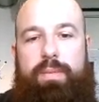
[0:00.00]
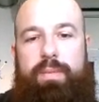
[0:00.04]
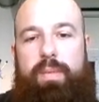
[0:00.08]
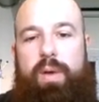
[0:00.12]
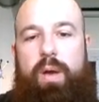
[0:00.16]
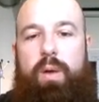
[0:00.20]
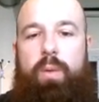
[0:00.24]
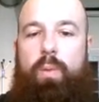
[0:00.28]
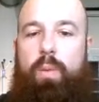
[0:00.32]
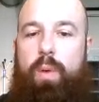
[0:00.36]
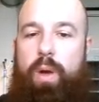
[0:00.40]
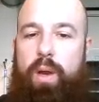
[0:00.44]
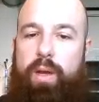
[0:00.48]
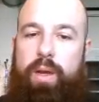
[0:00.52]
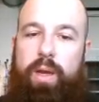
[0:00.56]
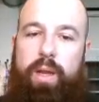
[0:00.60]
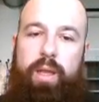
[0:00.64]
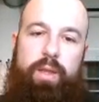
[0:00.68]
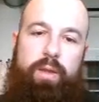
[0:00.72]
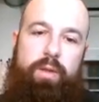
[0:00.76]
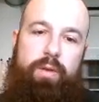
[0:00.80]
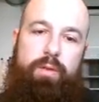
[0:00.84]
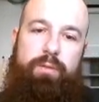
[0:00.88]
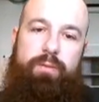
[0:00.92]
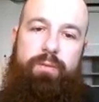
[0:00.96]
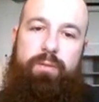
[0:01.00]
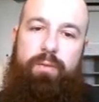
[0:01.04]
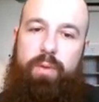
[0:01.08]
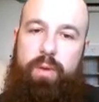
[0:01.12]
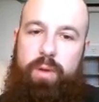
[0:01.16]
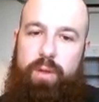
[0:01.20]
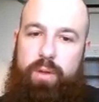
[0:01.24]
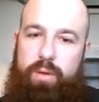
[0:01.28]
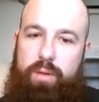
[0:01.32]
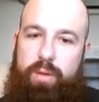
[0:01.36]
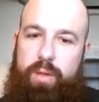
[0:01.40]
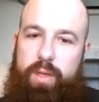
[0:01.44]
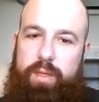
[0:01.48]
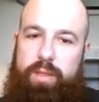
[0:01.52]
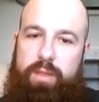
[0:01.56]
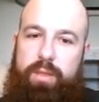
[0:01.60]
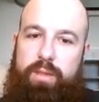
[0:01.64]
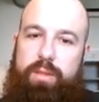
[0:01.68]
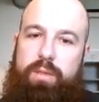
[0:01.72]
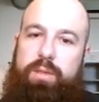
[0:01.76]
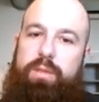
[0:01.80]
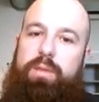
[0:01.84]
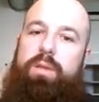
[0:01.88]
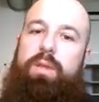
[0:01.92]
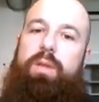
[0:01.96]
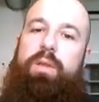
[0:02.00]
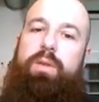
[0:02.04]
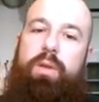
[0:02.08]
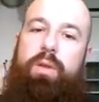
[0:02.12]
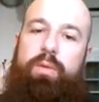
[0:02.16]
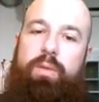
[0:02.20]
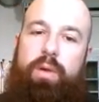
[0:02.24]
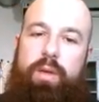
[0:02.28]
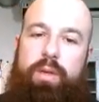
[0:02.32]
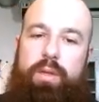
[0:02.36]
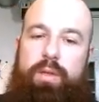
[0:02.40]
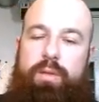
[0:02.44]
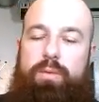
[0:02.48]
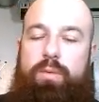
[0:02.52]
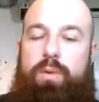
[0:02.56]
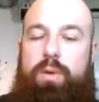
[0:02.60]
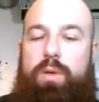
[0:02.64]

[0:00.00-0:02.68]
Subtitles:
1 layer of fully connected neural network.